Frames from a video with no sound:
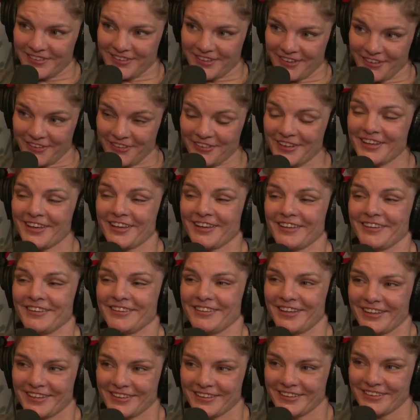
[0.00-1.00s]
Oh
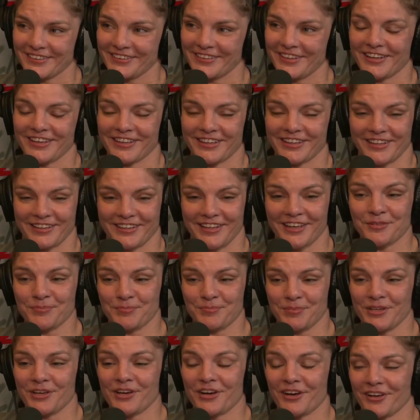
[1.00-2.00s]
yeah, good luck. That
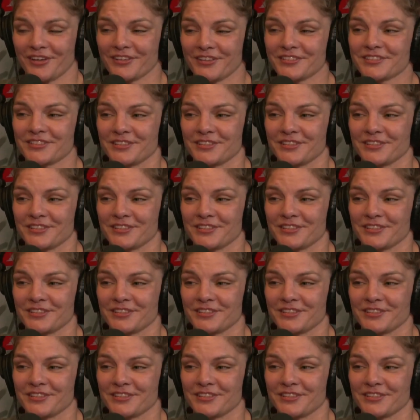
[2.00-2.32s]
would be awesome.